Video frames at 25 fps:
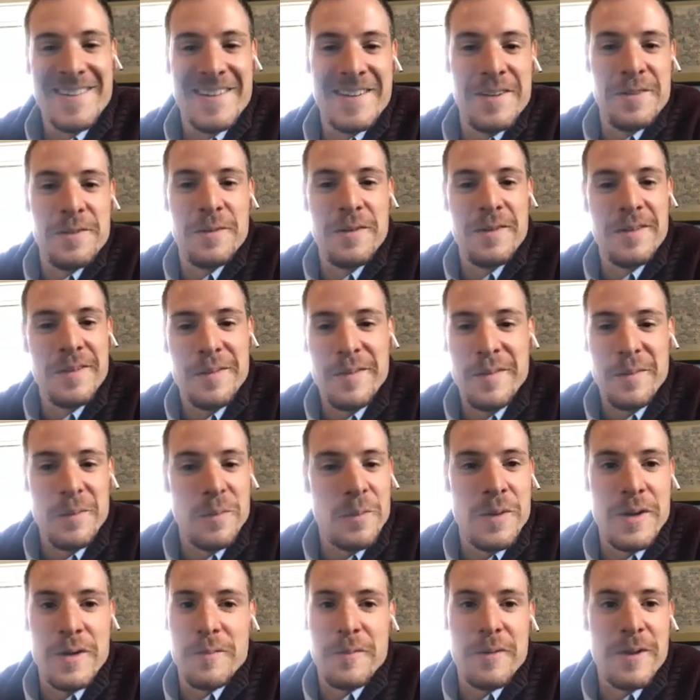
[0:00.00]
he
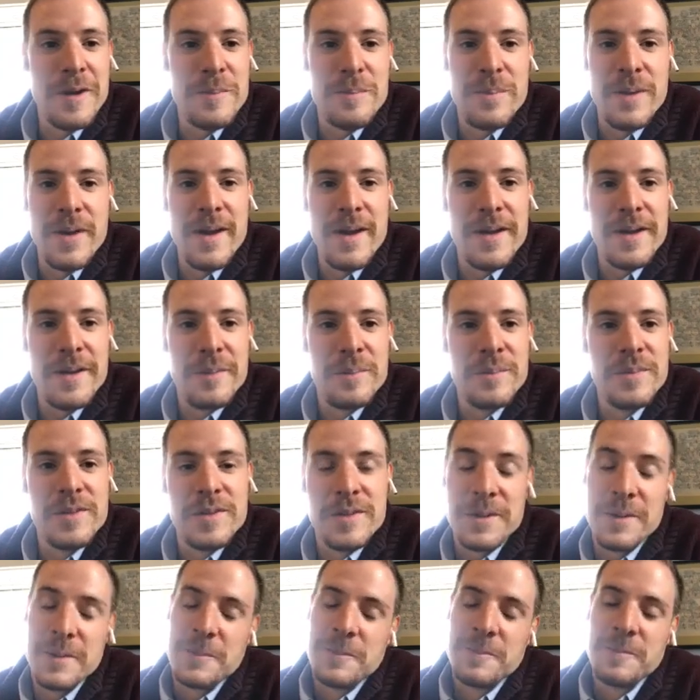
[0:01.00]
went right by him.
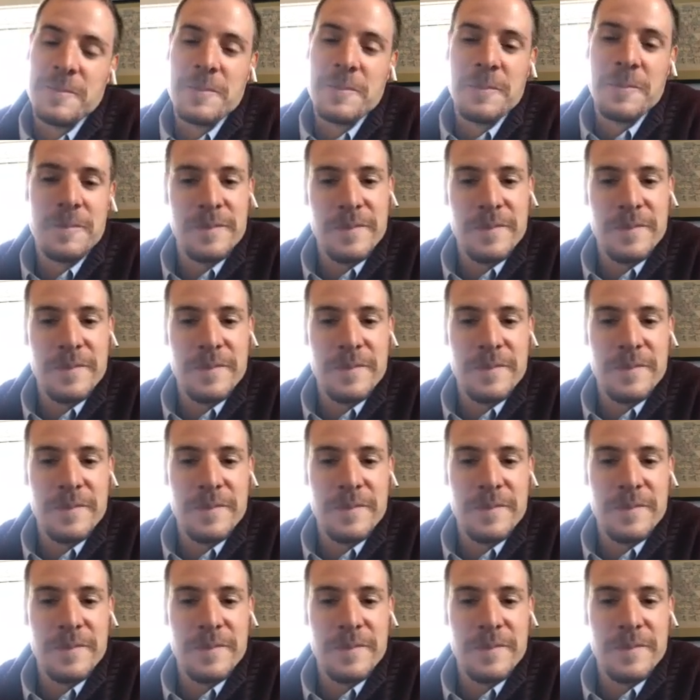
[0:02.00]
So